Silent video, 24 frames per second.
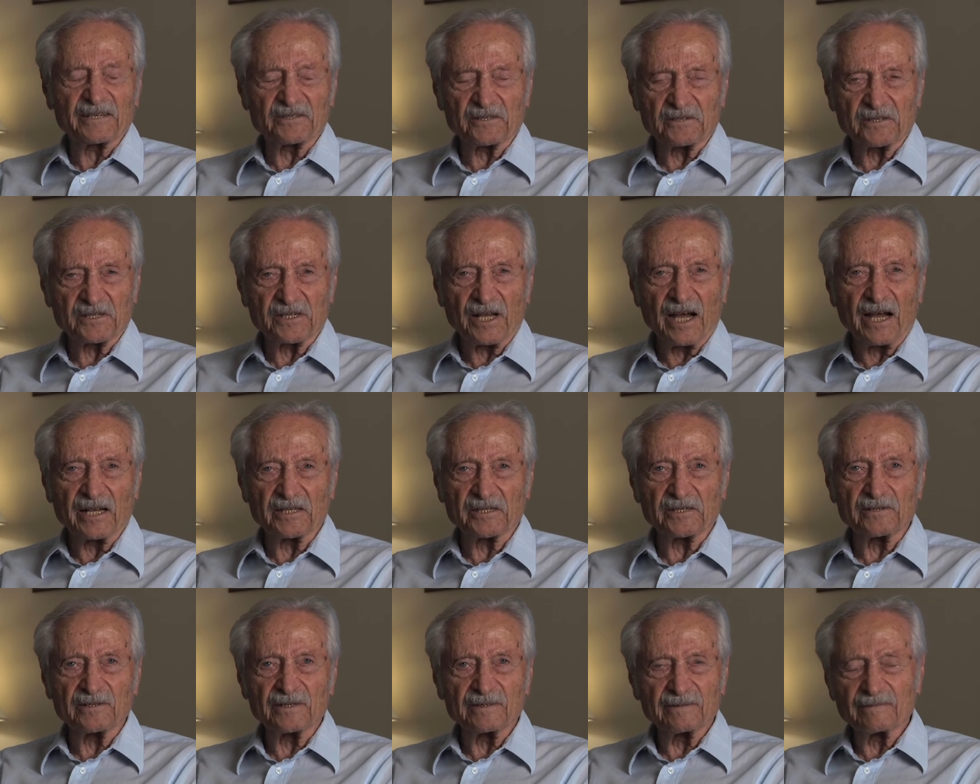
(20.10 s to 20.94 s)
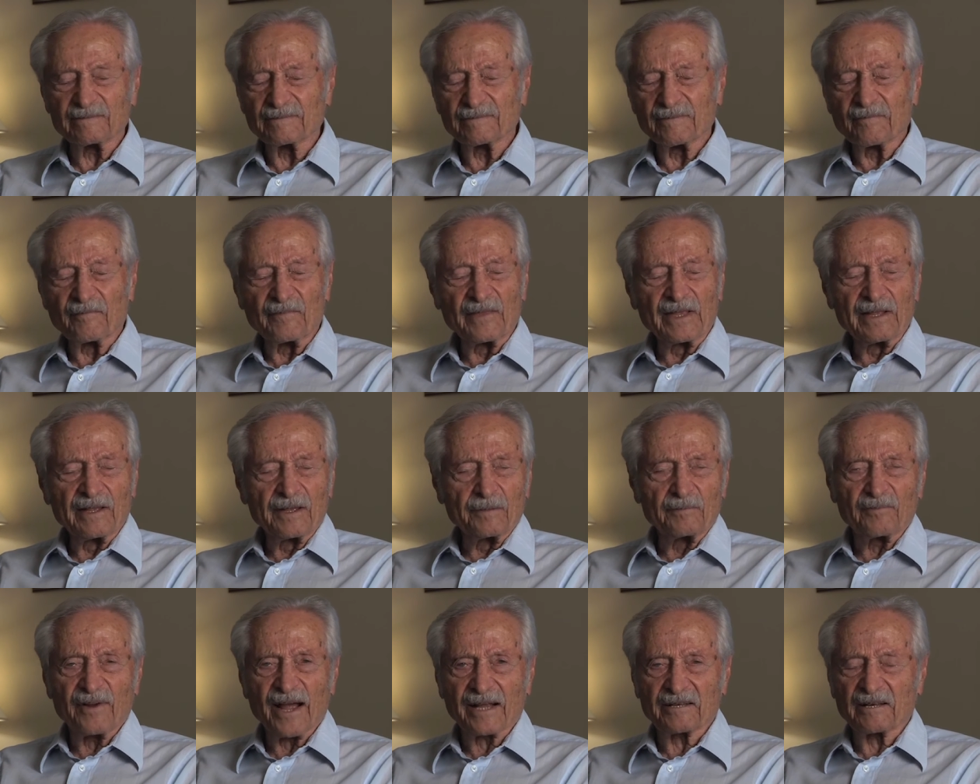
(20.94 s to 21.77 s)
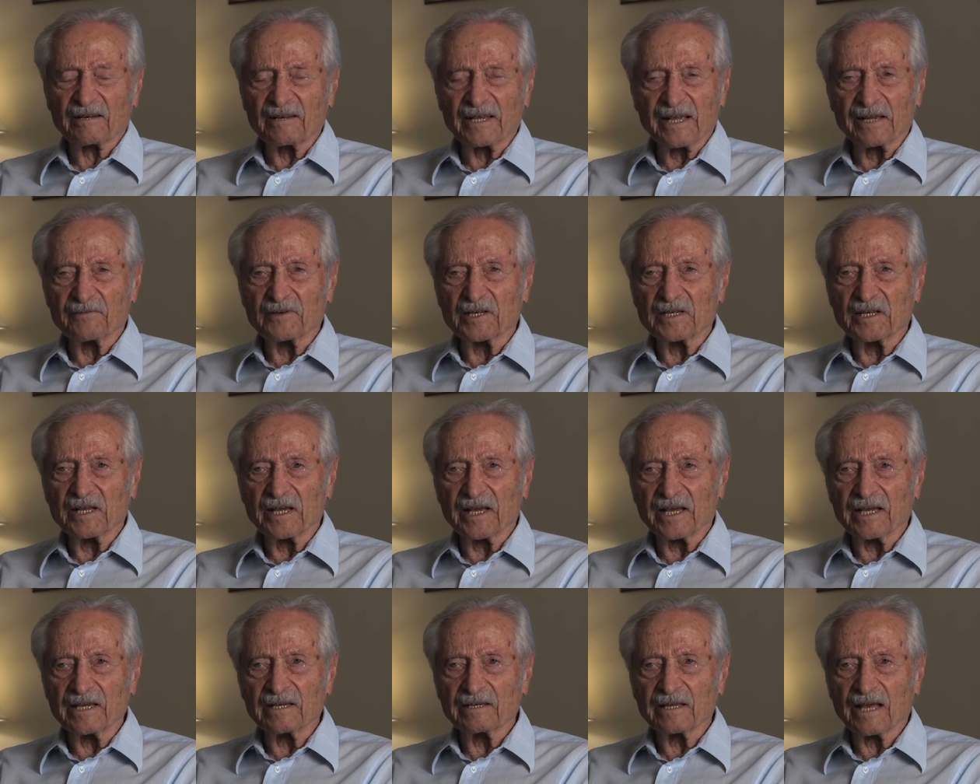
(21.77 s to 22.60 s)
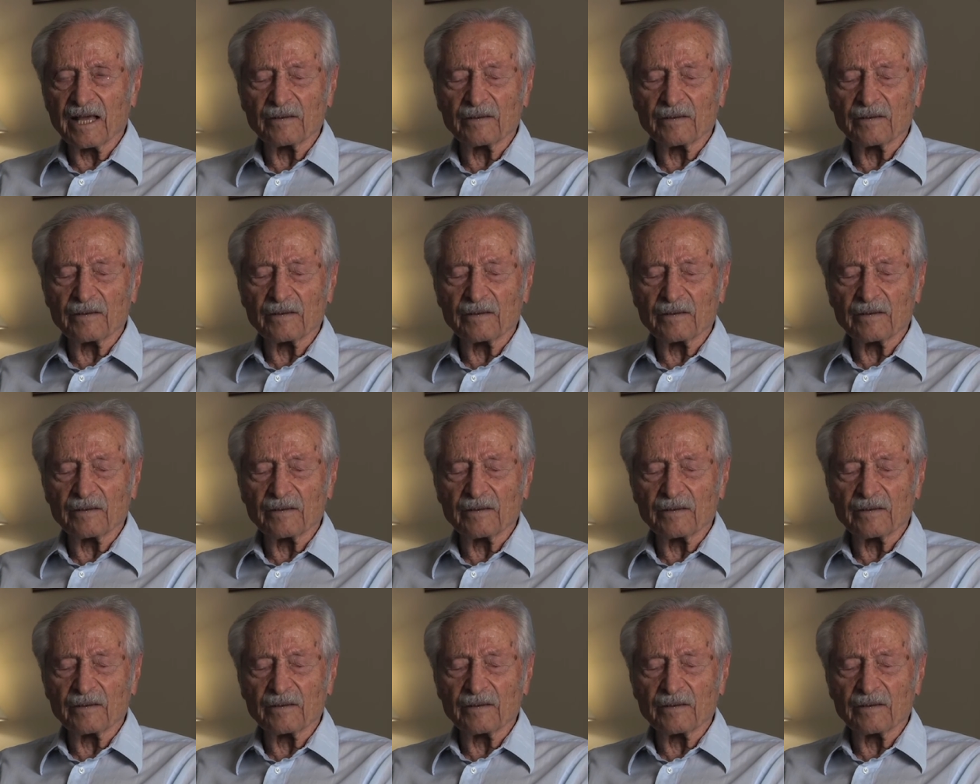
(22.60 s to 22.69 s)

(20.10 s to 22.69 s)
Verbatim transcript: exerciser, practically every day.